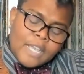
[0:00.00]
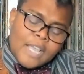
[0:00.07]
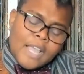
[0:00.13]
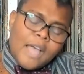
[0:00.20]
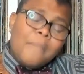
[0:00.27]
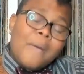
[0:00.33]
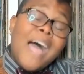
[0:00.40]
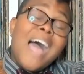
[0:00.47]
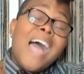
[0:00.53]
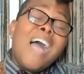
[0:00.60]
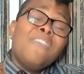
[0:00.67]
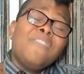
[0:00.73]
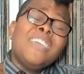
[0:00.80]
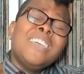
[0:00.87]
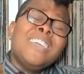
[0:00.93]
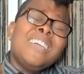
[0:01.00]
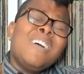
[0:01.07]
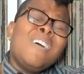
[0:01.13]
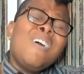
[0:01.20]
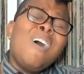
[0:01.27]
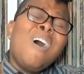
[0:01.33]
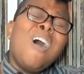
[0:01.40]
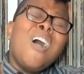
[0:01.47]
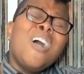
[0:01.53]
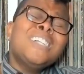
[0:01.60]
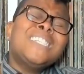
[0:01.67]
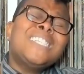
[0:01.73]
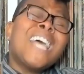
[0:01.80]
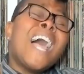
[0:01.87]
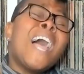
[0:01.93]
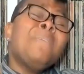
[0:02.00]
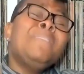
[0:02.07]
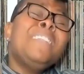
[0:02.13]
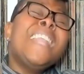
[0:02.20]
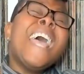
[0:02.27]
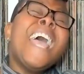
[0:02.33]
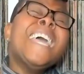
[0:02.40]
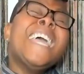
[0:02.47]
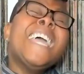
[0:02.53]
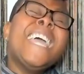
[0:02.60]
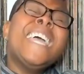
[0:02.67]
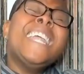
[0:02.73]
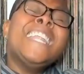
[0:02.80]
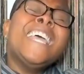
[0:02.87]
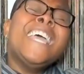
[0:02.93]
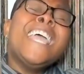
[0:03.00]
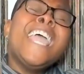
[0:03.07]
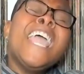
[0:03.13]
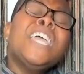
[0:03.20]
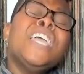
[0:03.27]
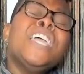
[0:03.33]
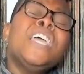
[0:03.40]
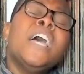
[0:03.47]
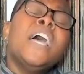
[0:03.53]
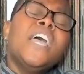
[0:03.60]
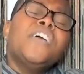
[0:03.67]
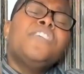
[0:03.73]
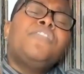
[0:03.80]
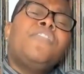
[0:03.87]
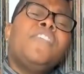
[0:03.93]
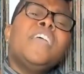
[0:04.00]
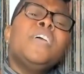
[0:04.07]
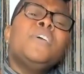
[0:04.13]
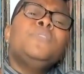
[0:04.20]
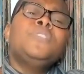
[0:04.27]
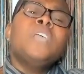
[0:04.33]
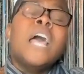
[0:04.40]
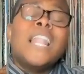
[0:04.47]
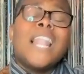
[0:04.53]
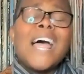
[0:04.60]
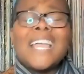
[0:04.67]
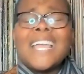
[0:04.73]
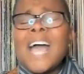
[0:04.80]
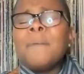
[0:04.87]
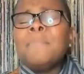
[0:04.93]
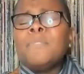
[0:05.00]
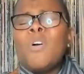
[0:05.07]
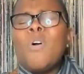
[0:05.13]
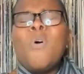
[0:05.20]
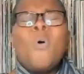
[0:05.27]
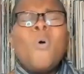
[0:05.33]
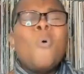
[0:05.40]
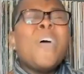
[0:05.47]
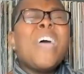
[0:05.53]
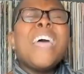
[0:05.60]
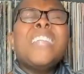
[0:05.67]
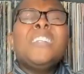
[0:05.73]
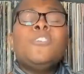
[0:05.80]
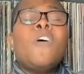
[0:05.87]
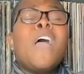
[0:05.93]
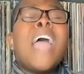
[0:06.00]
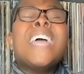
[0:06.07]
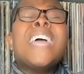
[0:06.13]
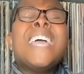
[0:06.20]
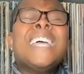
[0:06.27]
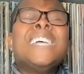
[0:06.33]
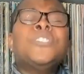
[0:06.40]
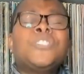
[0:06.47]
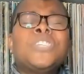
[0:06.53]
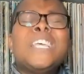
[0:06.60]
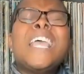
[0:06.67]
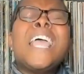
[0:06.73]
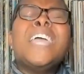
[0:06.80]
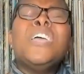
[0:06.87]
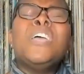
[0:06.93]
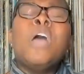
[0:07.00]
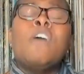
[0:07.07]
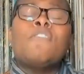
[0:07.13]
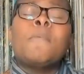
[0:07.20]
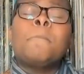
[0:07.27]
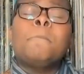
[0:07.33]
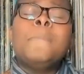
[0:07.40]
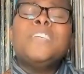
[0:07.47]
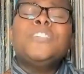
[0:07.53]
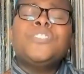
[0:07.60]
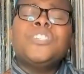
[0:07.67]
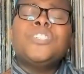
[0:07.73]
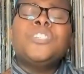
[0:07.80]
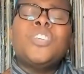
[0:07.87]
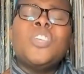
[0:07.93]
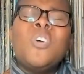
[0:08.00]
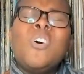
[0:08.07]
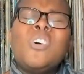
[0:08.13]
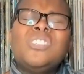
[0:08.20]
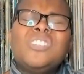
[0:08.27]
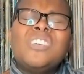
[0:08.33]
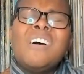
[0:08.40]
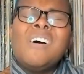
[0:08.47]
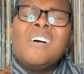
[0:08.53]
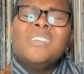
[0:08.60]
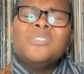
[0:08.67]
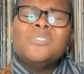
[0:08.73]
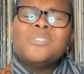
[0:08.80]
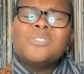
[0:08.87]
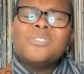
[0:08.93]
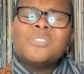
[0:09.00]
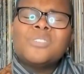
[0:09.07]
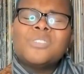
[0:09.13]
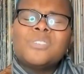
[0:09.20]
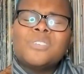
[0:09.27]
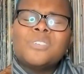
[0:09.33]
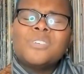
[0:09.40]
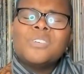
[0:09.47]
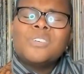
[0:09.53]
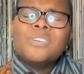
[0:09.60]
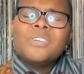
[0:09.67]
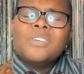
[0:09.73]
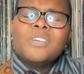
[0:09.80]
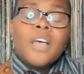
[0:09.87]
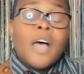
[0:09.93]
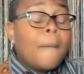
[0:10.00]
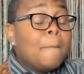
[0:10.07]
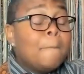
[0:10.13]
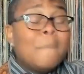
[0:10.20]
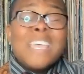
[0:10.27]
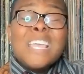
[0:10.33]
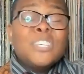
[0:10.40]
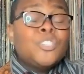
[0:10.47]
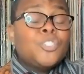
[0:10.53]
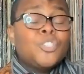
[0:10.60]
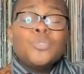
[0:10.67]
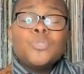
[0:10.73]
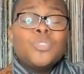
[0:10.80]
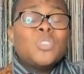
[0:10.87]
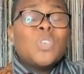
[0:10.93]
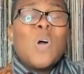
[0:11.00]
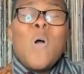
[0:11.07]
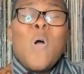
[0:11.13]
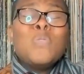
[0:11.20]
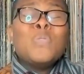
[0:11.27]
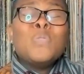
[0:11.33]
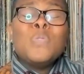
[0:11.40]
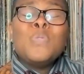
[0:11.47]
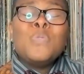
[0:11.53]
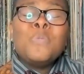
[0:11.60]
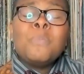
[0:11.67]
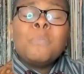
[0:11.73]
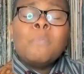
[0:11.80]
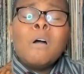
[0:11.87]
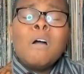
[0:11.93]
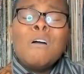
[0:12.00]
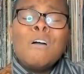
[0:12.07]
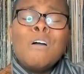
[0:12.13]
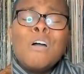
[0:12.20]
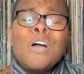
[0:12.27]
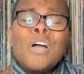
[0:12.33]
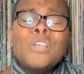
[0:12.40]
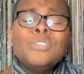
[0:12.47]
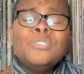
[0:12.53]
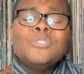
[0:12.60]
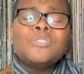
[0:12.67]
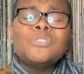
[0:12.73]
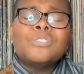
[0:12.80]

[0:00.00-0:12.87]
I'm having a hard time lately. It feels like I'm going crazy from missing your touch. I miss you so much.